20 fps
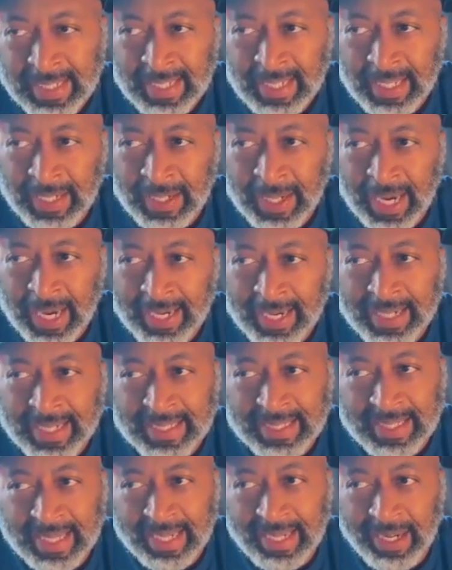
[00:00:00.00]

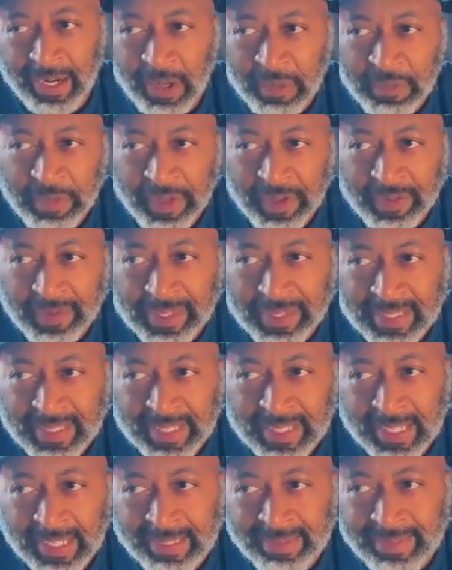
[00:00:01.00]
has that helped you in
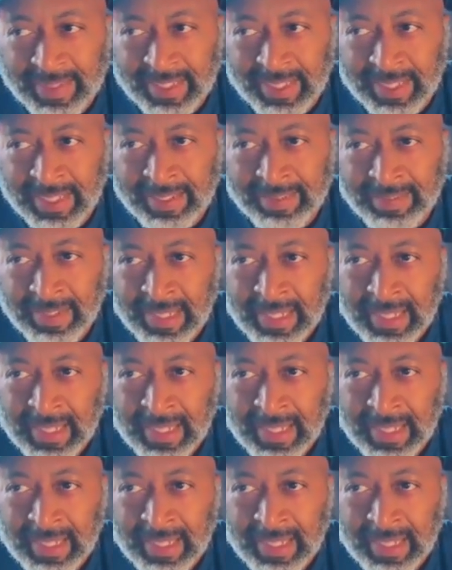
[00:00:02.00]
terms of